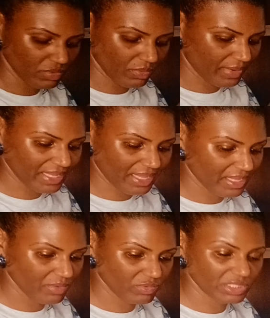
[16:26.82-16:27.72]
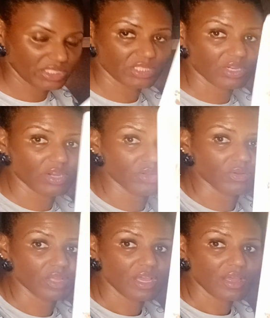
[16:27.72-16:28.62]
the way that they want it to go.
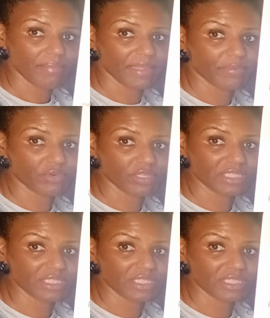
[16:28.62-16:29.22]
People could